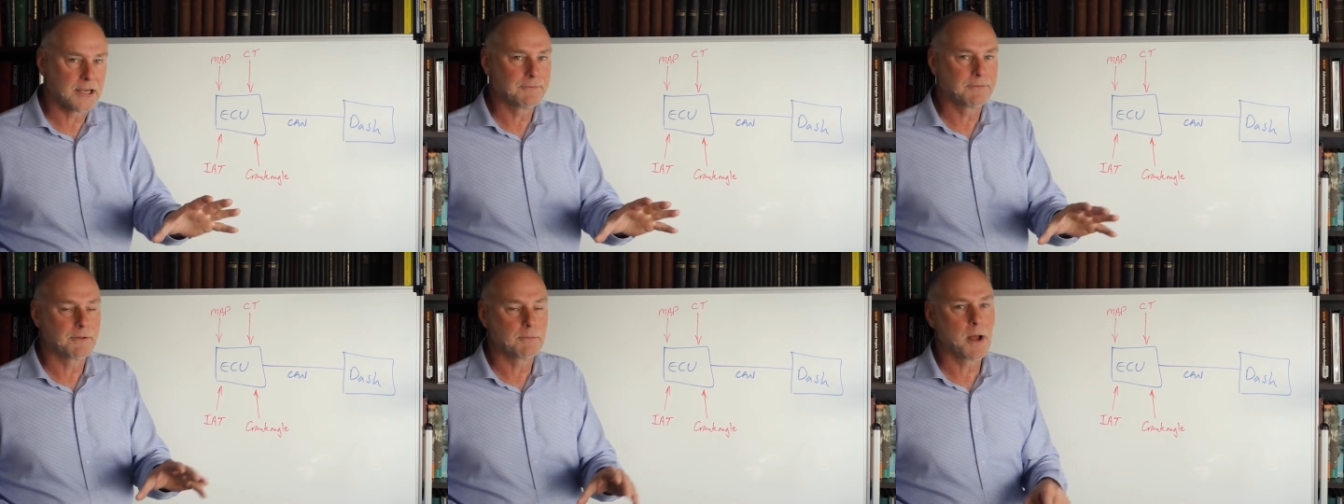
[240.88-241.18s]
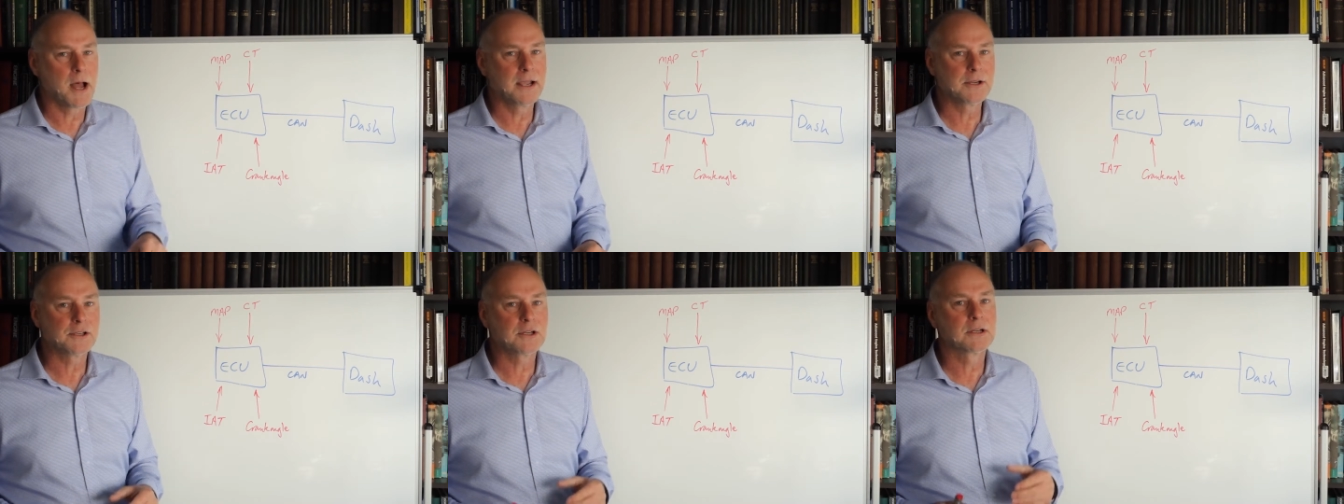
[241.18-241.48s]

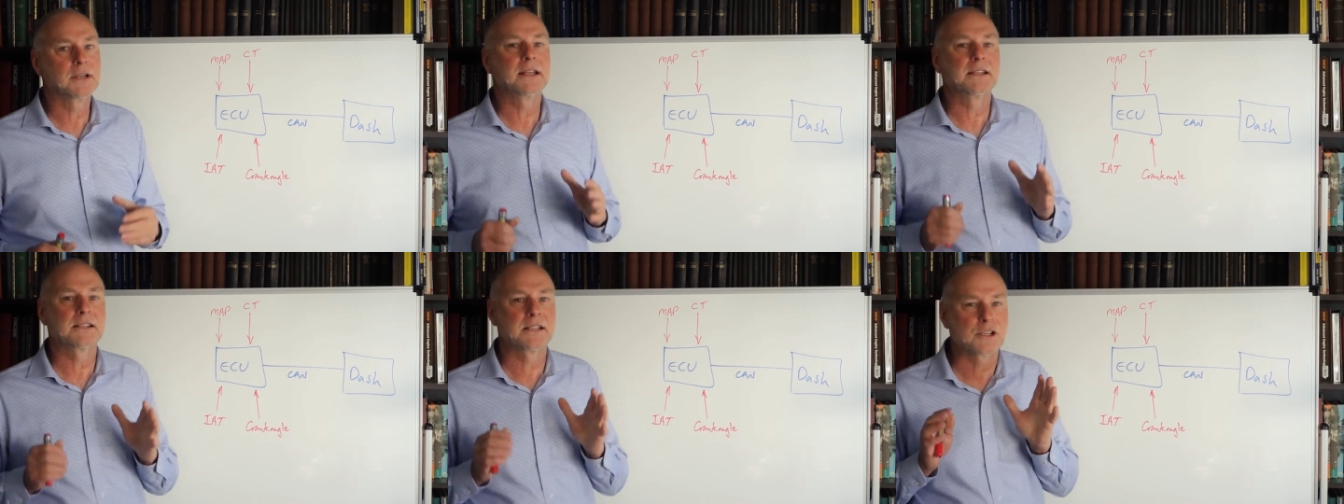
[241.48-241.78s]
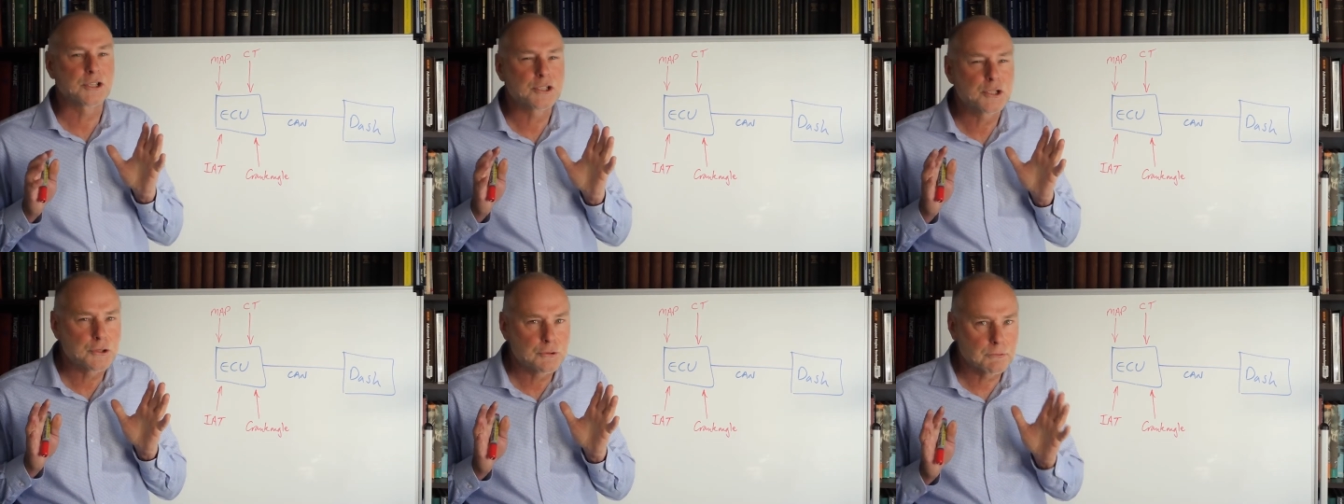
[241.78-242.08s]
information, is
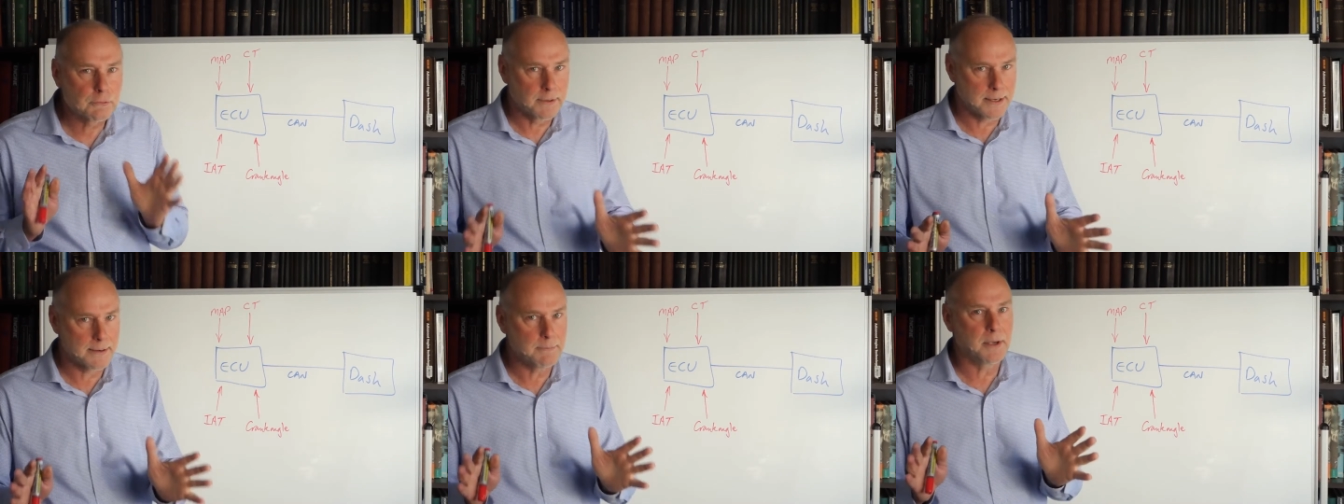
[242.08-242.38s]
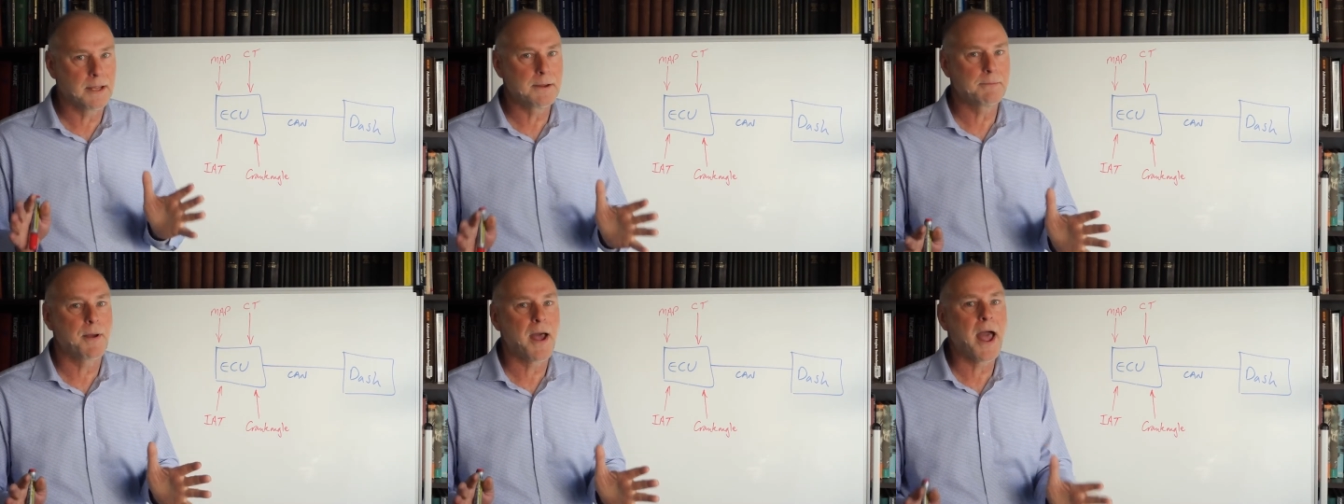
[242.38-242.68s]

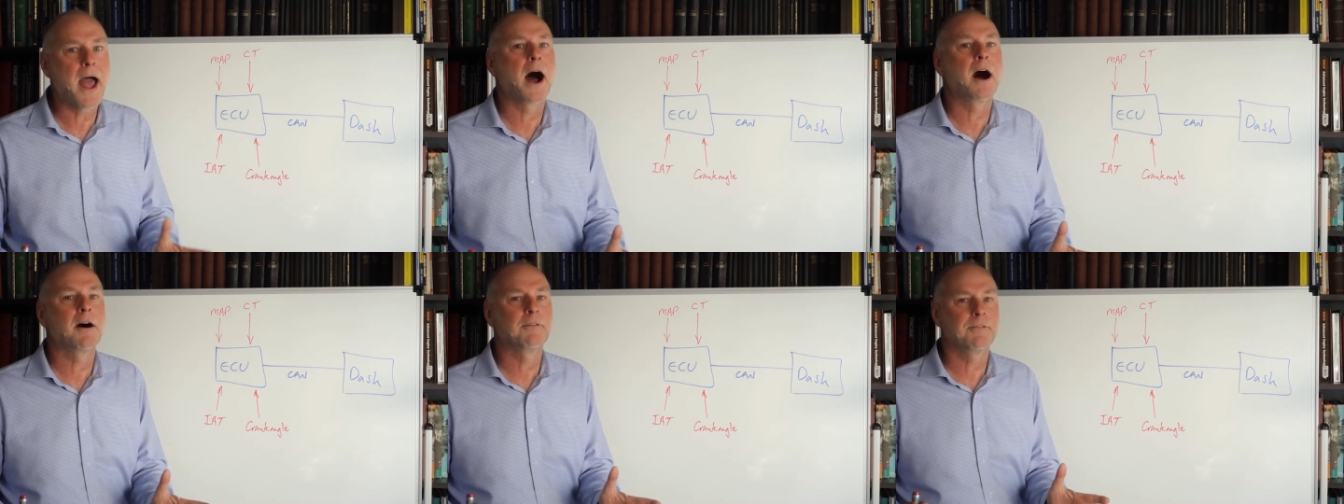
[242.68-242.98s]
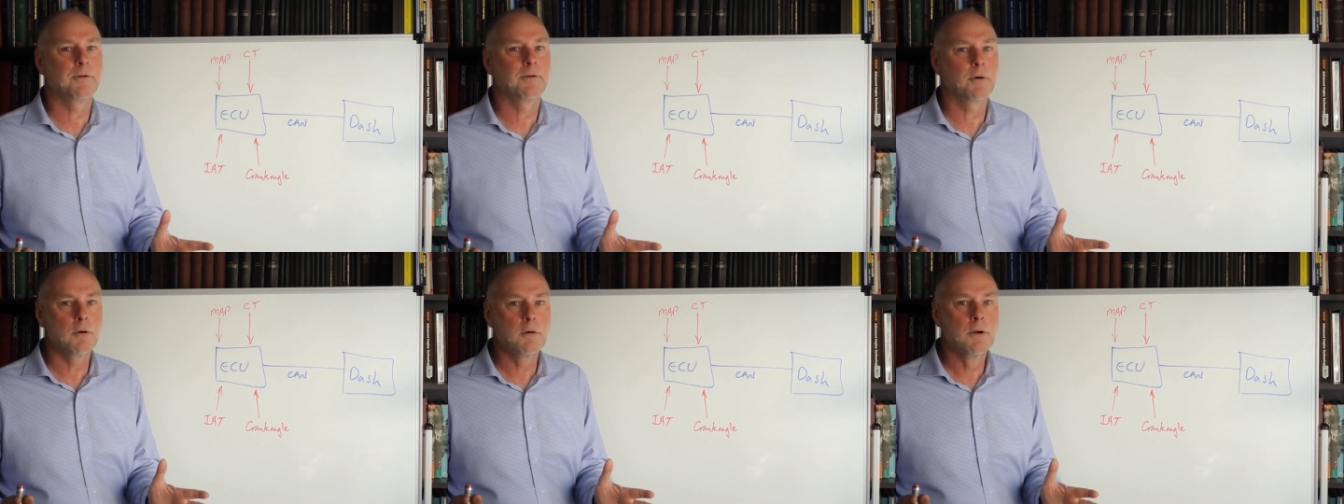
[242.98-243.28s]
extremely
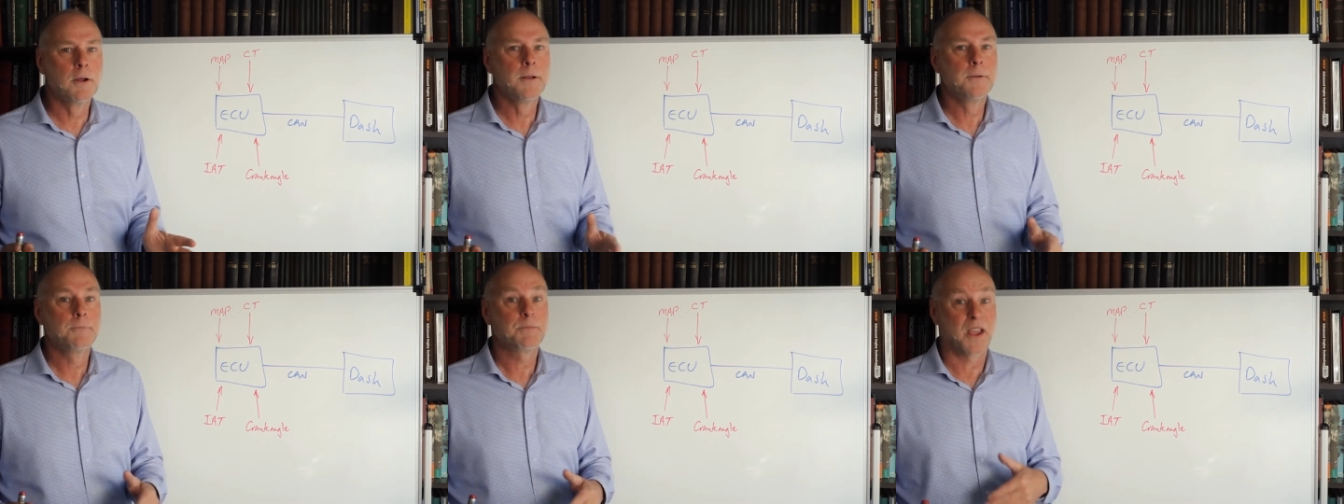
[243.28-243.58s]
powerful